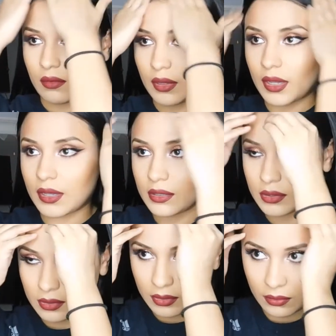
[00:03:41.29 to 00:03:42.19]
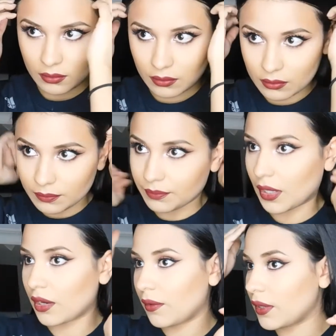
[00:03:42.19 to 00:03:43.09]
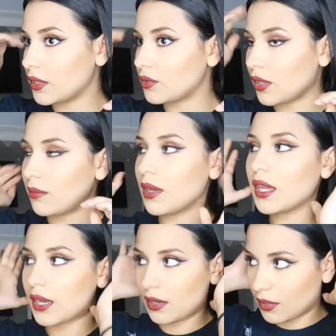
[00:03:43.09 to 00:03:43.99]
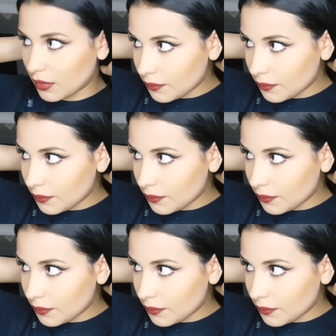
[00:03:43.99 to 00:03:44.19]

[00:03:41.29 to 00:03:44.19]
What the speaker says: Okay, so I already strained my hair.